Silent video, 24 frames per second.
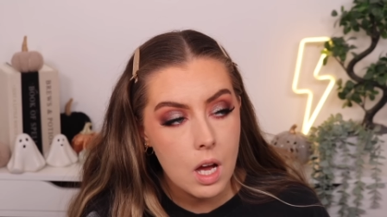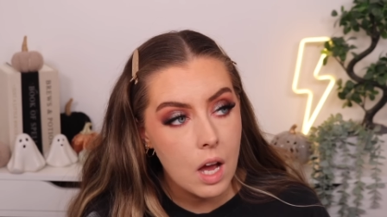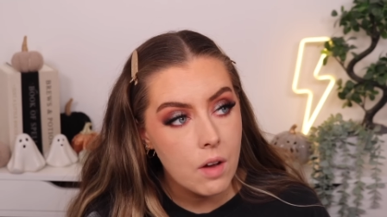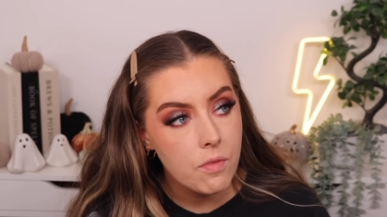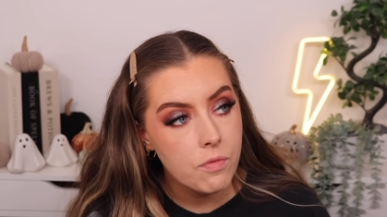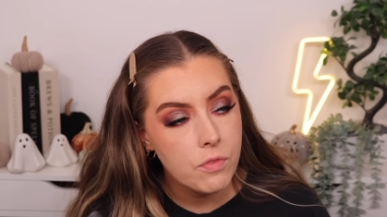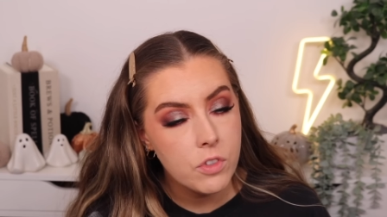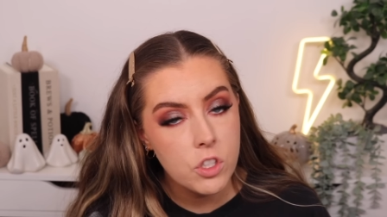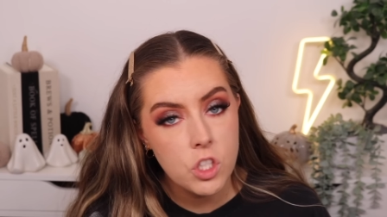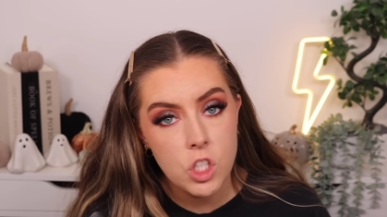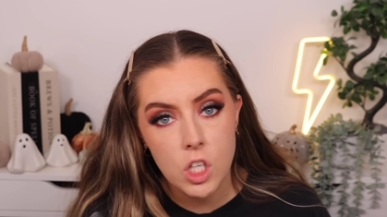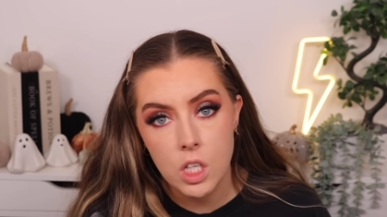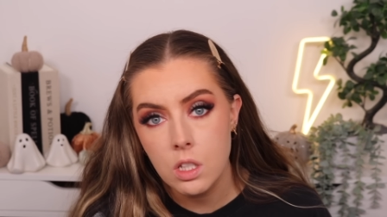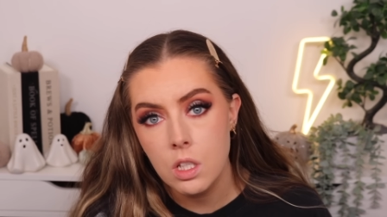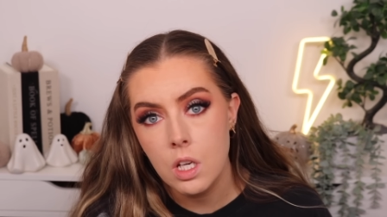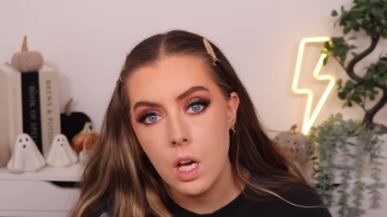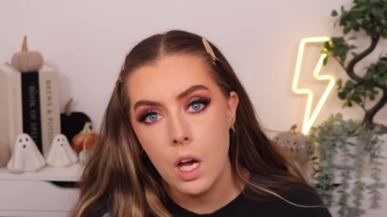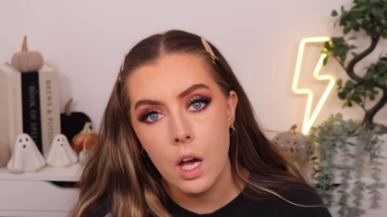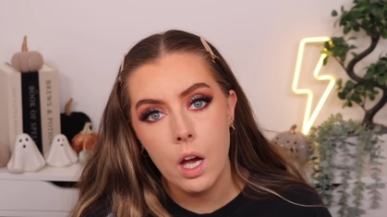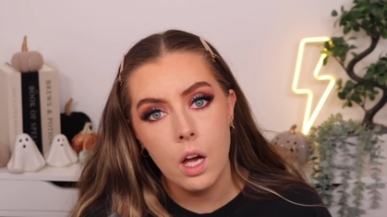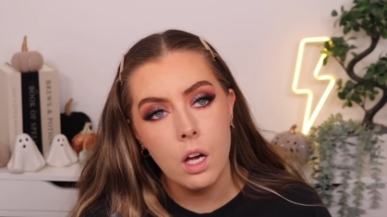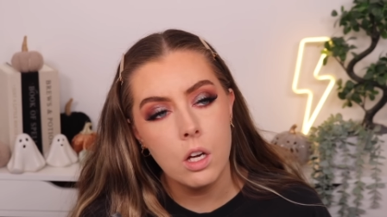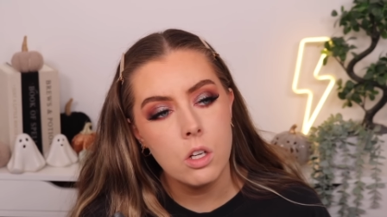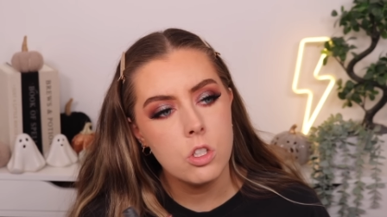And
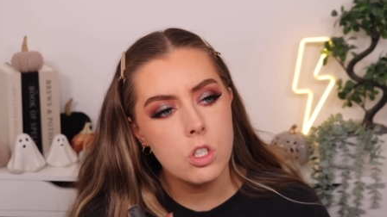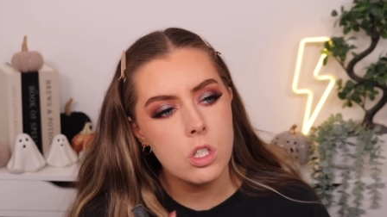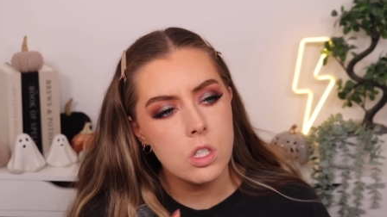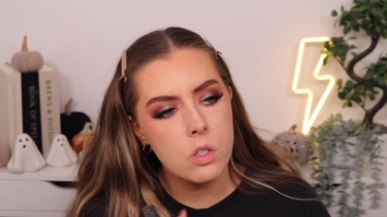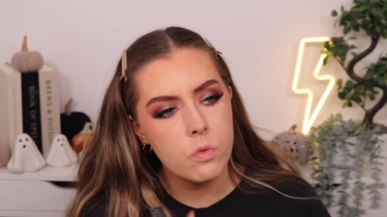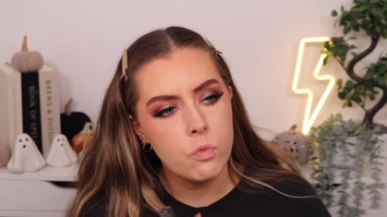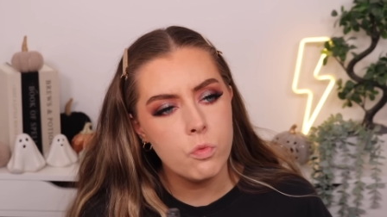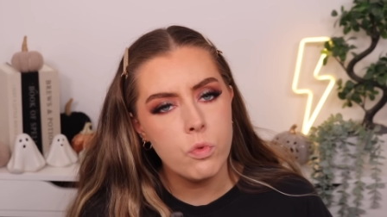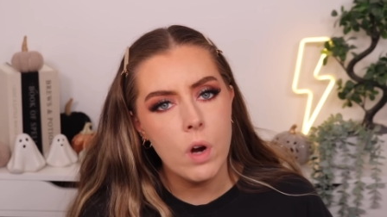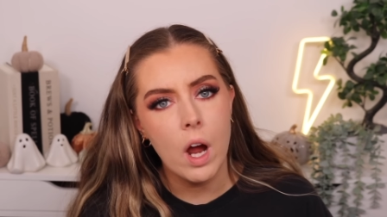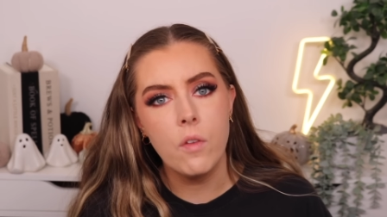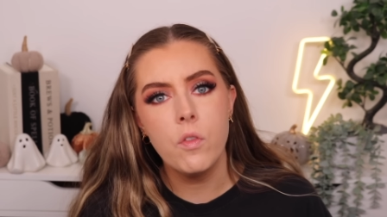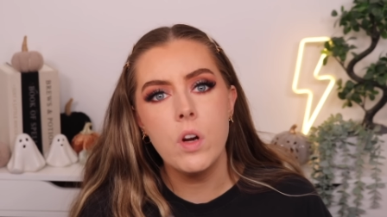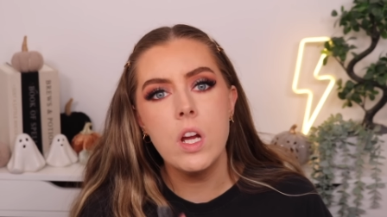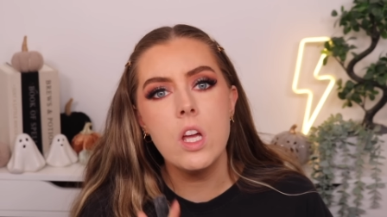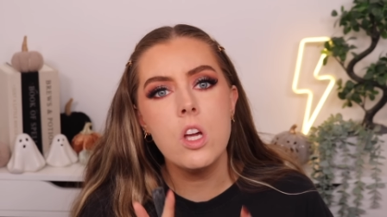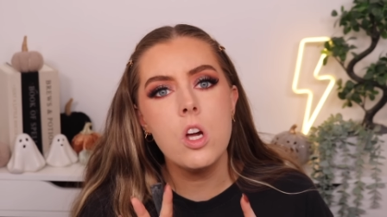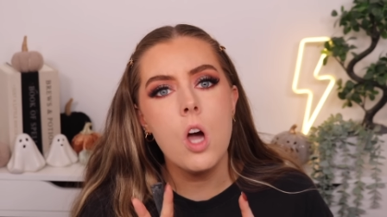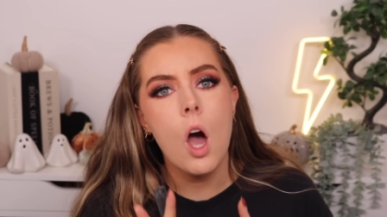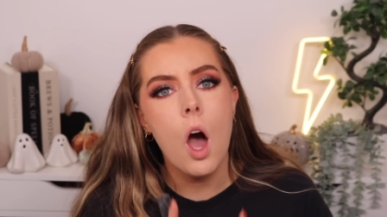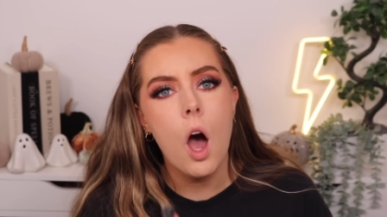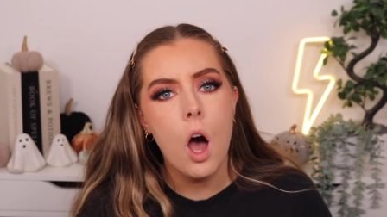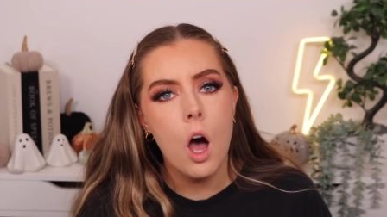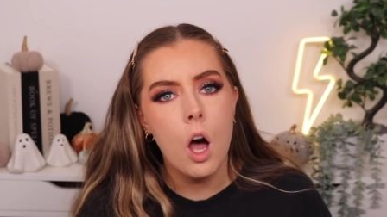Virginia just very
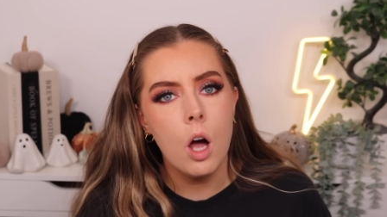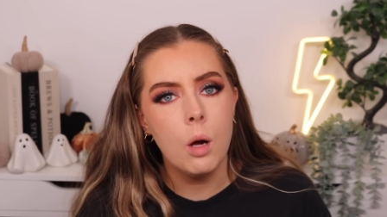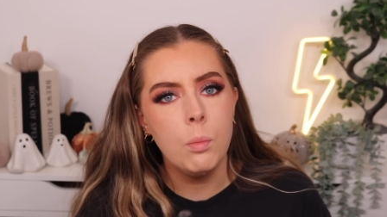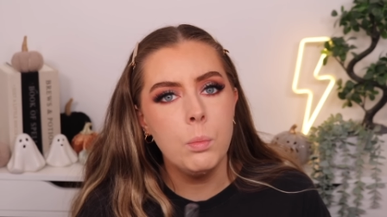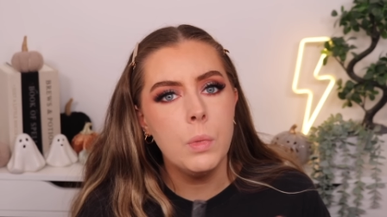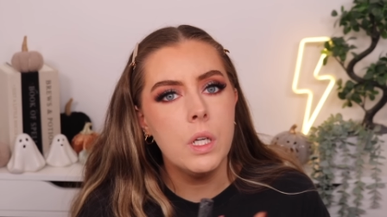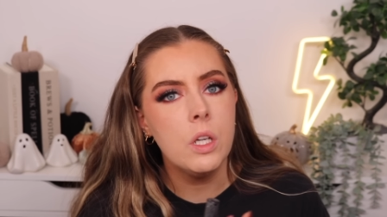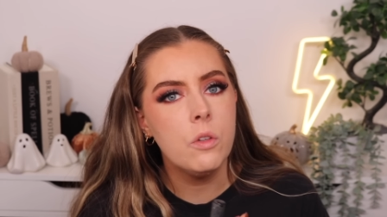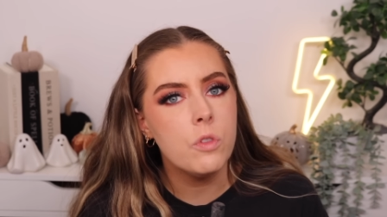calmly